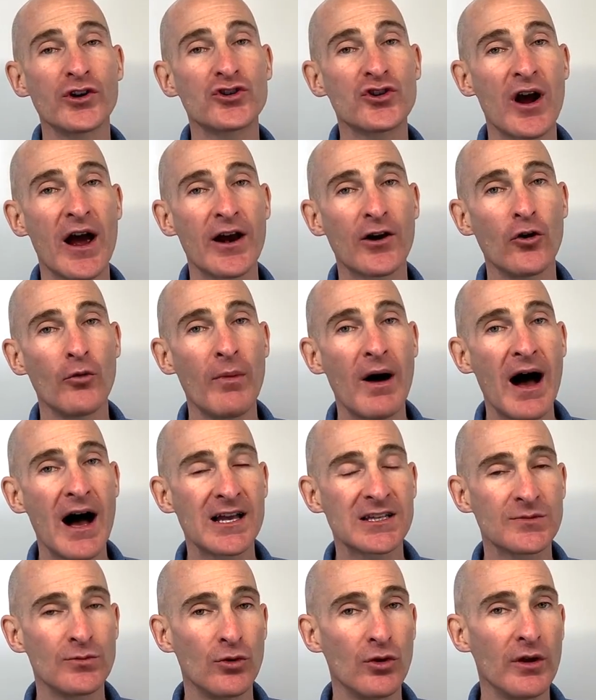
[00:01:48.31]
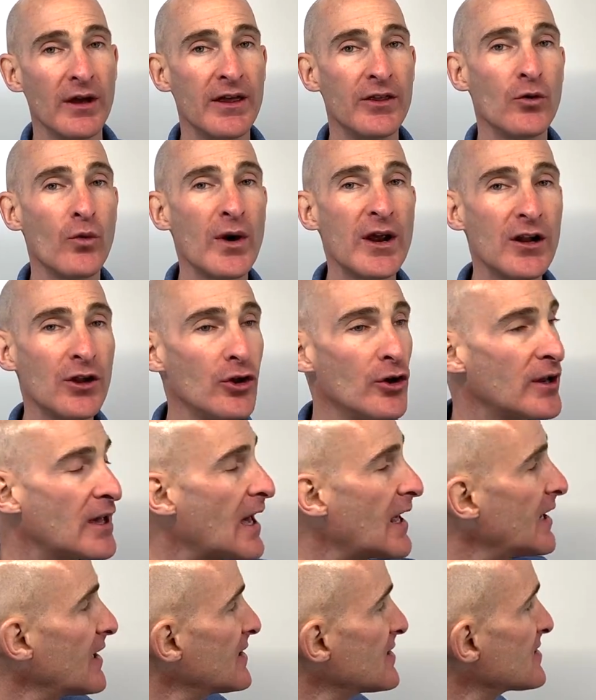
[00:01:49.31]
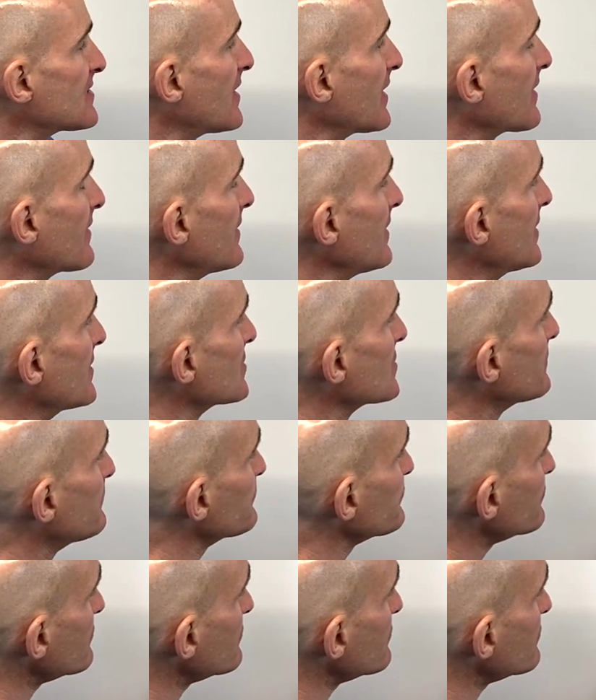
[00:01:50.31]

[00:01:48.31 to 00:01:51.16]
triangle possible. And the way to look at it is like this.